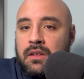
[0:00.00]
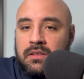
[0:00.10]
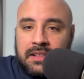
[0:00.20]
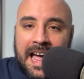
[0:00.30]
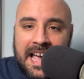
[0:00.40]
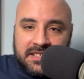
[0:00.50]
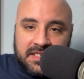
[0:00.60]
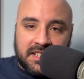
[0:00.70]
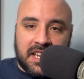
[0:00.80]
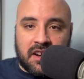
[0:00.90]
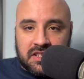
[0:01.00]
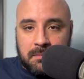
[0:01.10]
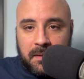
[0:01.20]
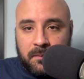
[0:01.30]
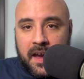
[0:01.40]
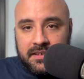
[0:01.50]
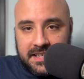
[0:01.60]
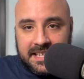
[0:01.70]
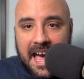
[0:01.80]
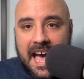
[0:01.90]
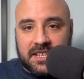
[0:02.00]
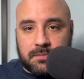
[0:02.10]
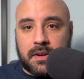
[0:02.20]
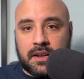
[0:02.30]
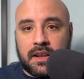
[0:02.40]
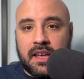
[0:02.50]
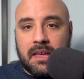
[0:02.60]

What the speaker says: Last year, to be fair to Cashman,